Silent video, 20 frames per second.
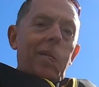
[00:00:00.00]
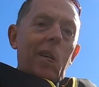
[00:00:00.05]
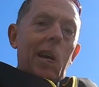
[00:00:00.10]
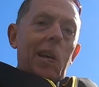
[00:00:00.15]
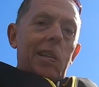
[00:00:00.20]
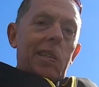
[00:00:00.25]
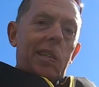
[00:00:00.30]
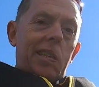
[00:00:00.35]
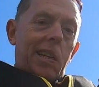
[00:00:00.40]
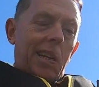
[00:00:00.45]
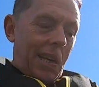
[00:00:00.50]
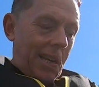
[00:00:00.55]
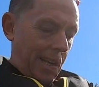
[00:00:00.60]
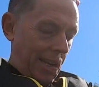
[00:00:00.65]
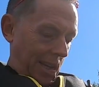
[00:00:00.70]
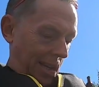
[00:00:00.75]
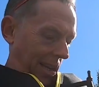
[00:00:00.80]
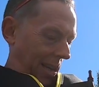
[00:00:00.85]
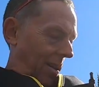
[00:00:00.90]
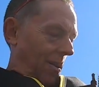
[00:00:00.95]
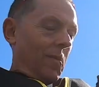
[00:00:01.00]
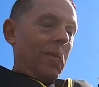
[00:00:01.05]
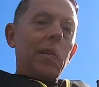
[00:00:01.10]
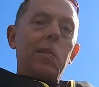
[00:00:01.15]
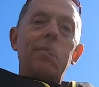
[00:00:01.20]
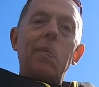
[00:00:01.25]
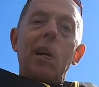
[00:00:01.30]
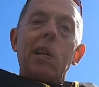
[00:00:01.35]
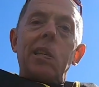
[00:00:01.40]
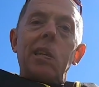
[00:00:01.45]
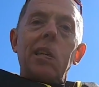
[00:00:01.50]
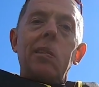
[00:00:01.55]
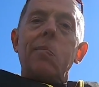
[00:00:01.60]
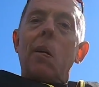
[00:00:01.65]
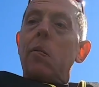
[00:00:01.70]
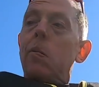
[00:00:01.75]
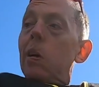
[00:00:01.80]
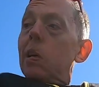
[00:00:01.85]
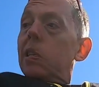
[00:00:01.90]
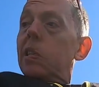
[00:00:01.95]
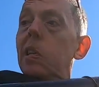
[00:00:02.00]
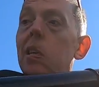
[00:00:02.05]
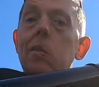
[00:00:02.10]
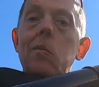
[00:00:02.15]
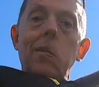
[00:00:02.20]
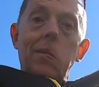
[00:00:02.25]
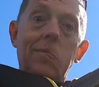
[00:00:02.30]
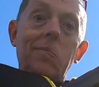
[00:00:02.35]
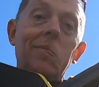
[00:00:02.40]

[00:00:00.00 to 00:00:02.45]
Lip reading: vest, which matches my wetsuit.